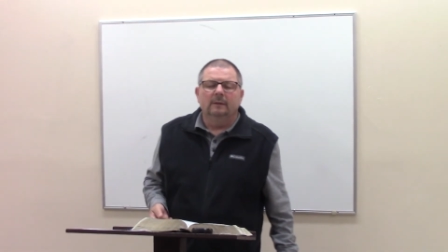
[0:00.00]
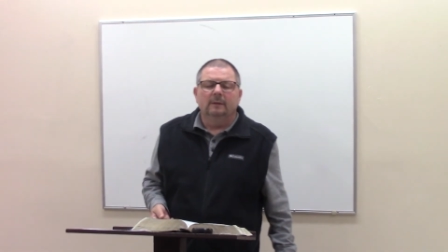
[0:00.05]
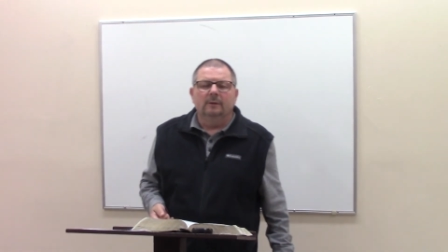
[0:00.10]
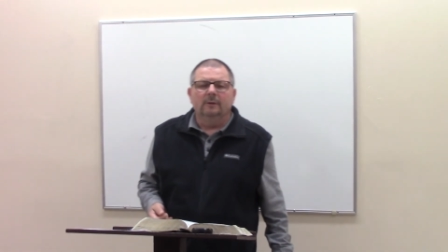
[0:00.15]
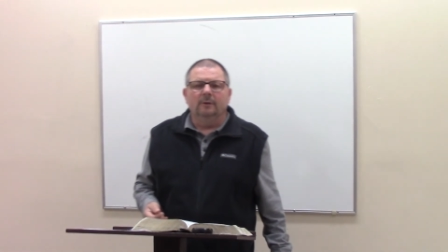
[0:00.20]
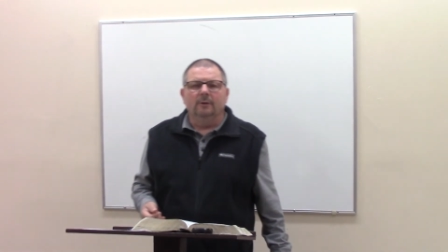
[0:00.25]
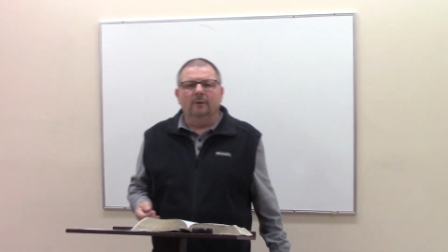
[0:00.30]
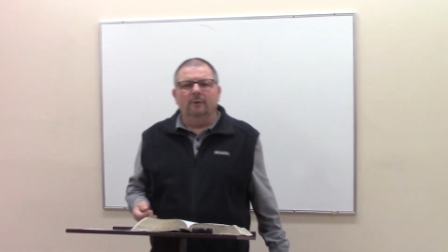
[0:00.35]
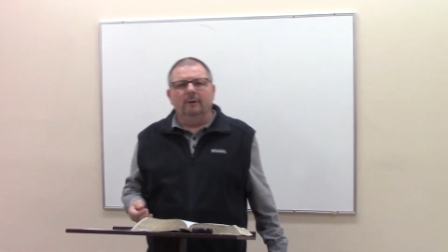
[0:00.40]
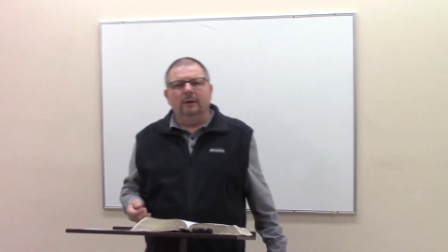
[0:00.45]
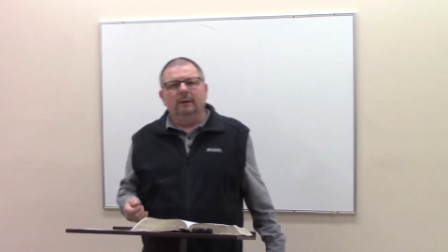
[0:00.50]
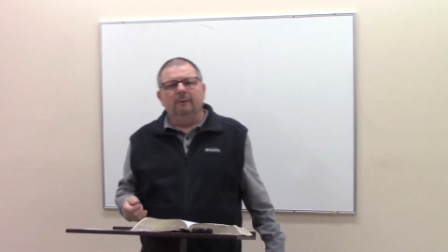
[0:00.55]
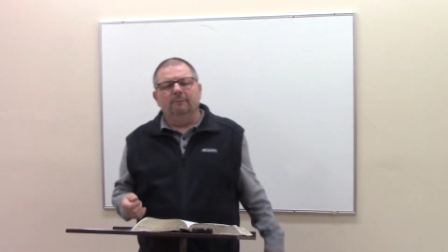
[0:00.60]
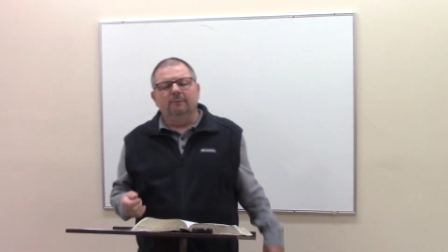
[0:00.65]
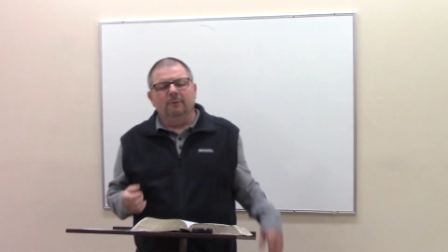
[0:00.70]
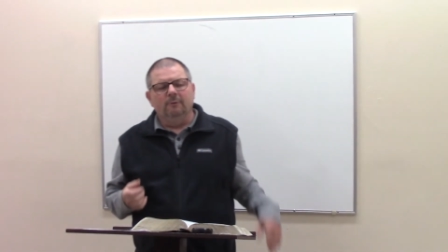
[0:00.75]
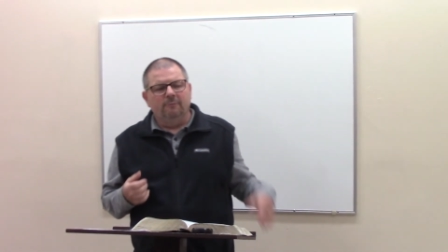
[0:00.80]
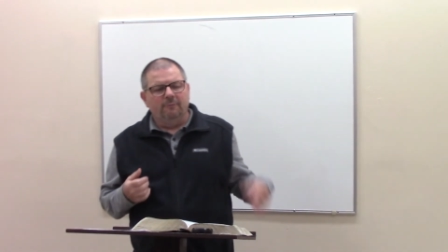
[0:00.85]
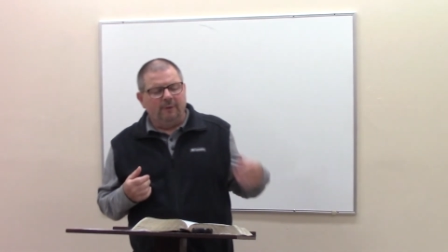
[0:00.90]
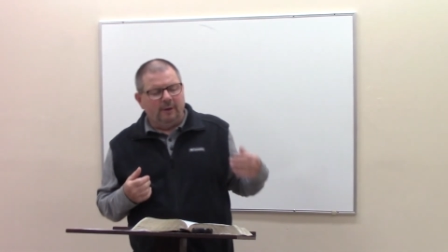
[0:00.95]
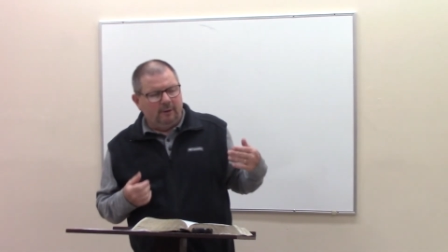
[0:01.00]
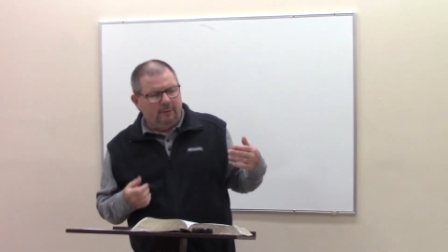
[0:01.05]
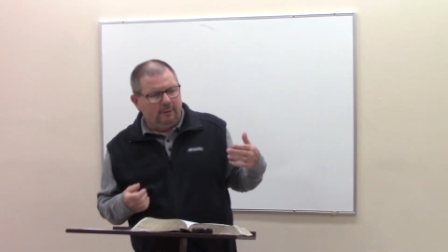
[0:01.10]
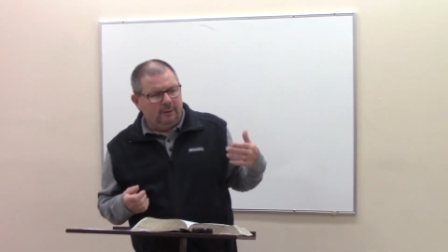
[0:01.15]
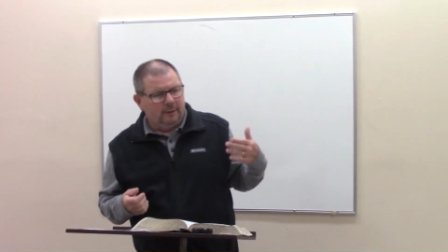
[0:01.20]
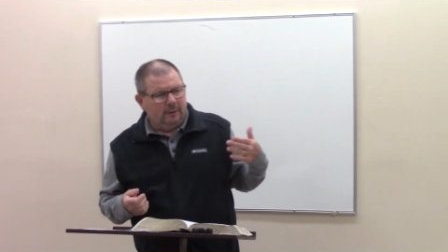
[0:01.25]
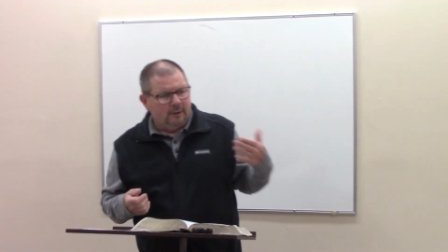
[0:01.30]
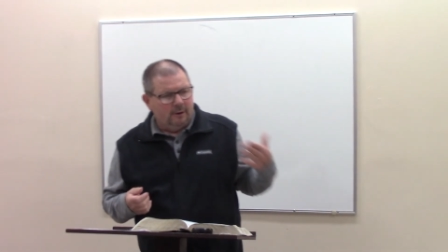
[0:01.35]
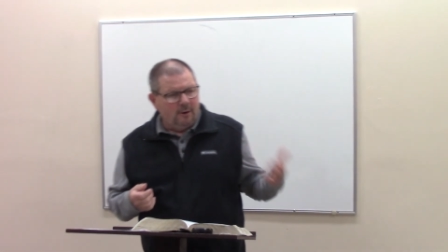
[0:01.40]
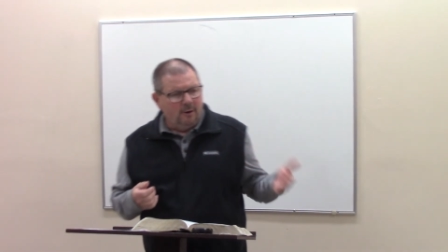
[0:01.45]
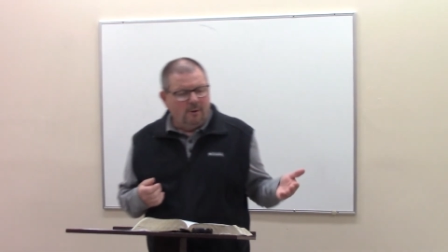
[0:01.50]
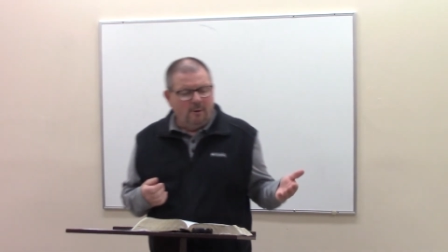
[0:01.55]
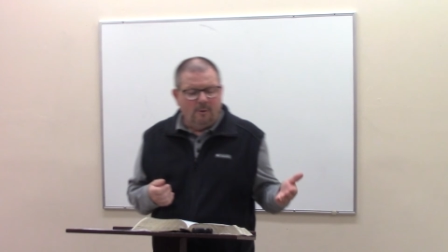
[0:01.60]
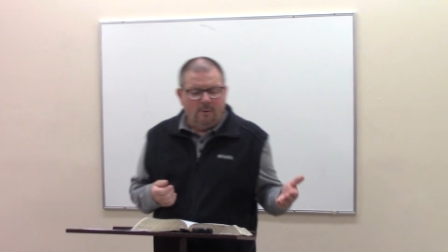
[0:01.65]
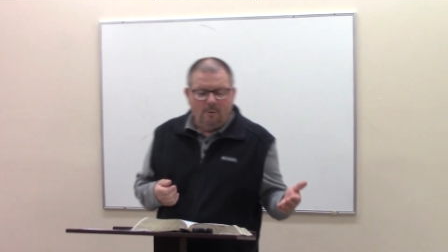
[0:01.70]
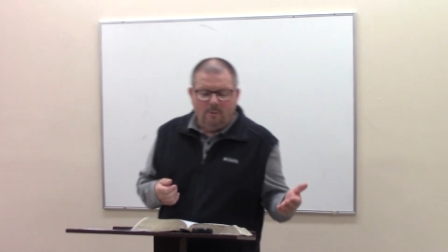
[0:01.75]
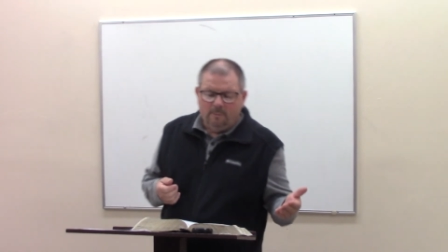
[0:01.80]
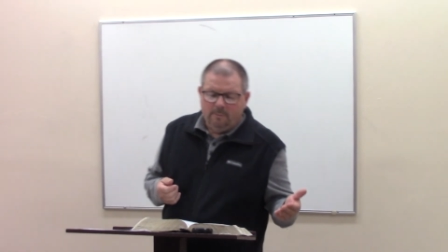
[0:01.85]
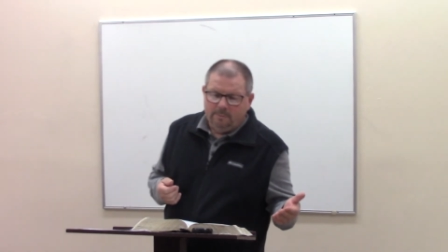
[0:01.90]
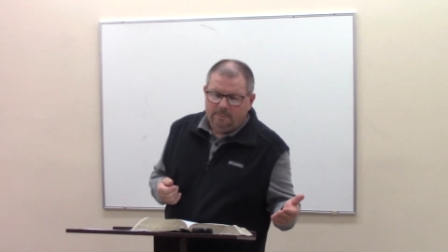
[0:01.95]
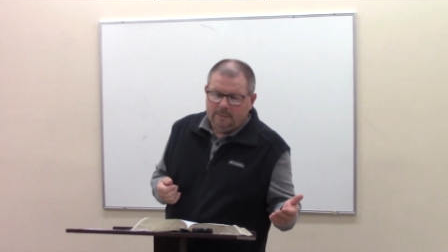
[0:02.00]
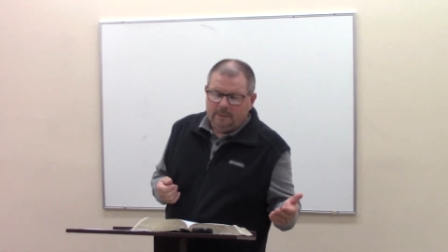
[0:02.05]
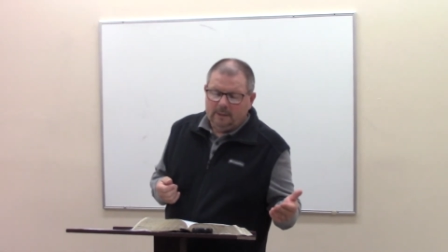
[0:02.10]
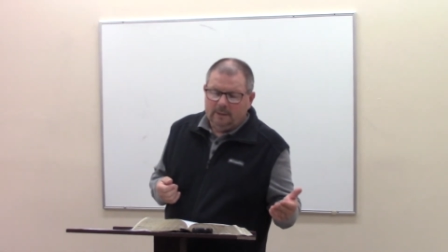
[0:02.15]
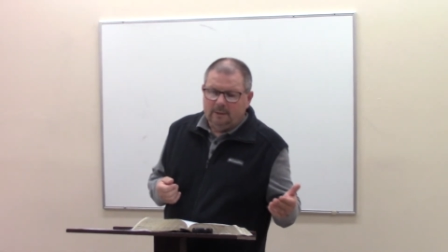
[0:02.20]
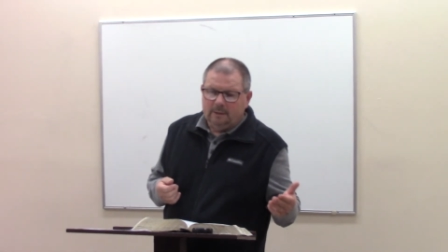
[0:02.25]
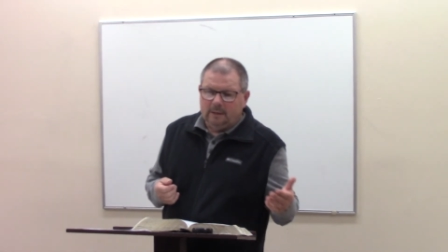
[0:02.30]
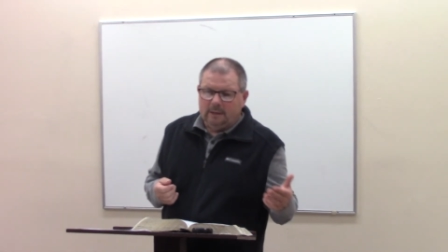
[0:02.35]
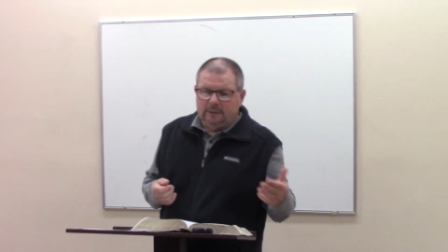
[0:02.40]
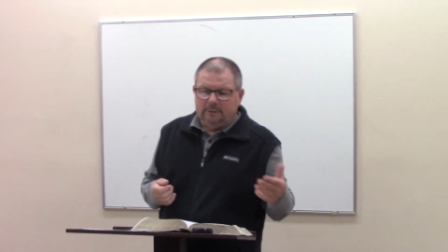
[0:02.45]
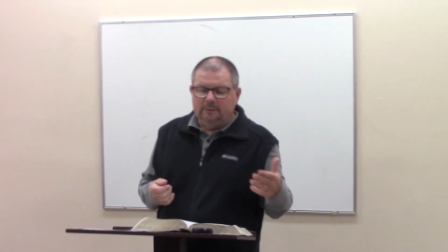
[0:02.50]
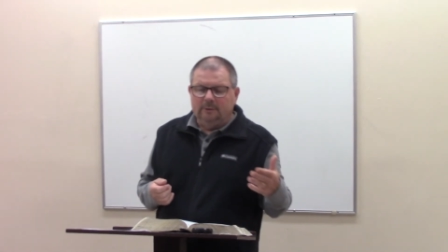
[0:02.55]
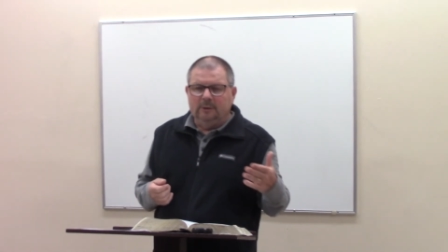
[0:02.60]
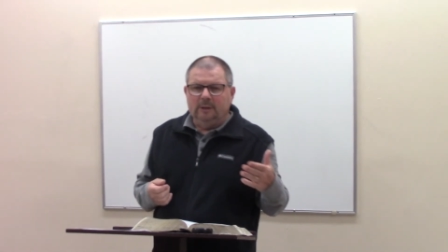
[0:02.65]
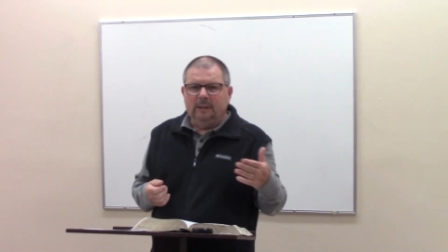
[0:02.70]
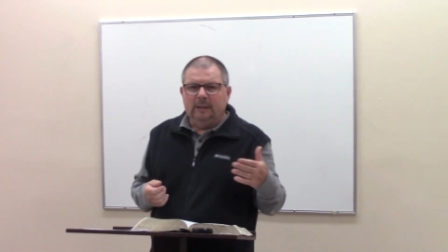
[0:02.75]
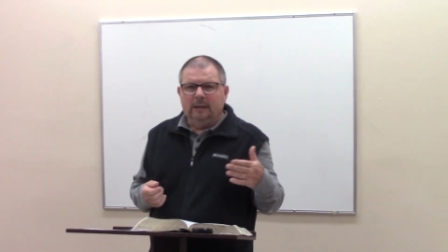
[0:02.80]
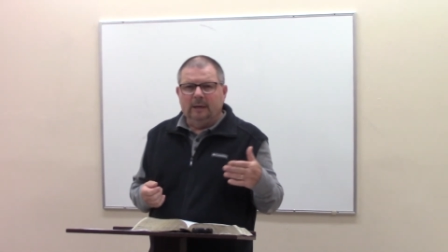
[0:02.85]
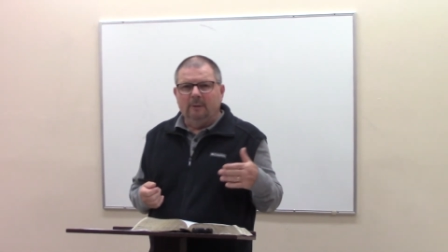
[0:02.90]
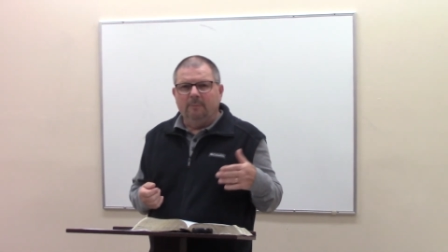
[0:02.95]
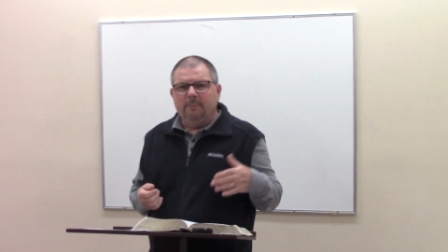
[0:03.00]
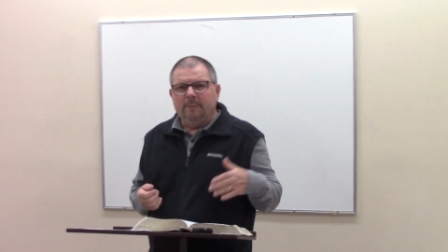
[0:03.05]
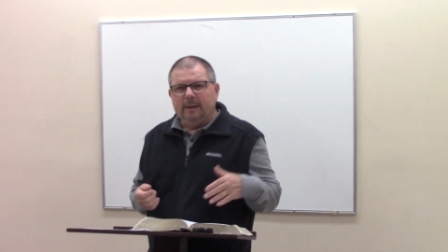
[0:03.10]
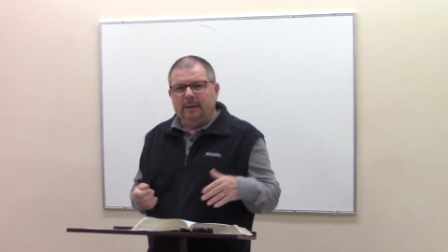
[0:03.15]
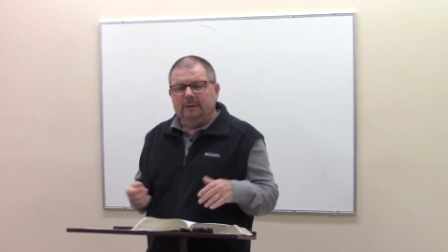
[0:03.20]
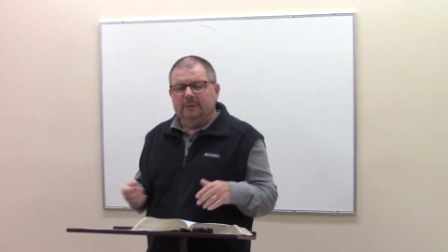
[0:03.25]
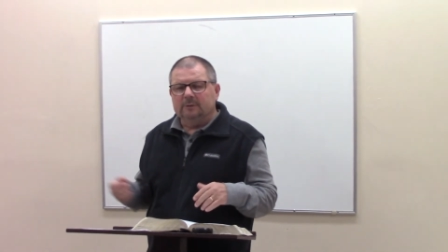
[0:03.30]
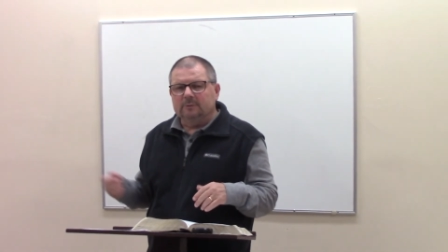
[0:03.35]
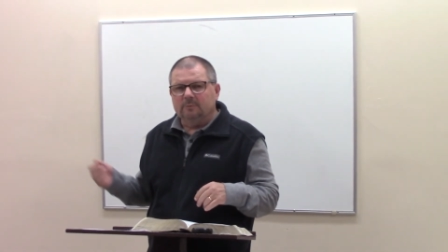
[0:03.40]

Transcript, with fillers: You know, if you fell in a hole, and you need help out.